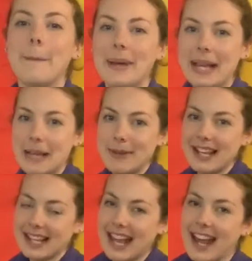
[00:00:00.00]
Baby
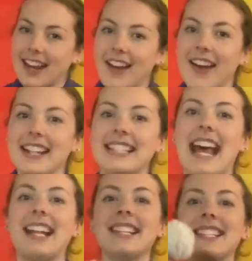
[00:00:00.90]
cannot
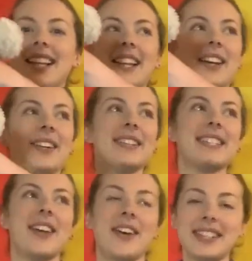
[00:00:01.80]
dance alone,
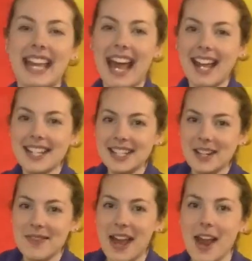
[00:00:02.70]
so dance, ye
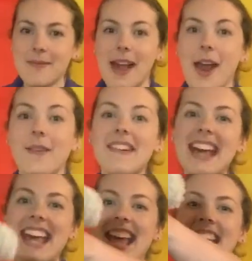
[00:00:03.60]
merry men,
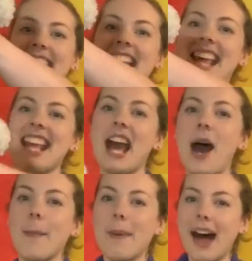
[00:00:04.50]
everyone.
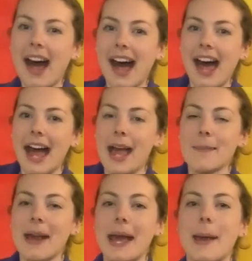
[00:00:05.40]
Up high,
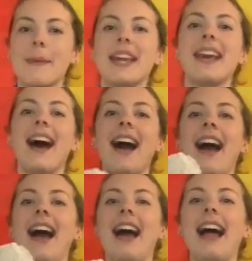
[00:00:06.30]
baby,
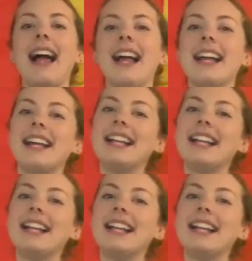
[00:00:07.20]
high.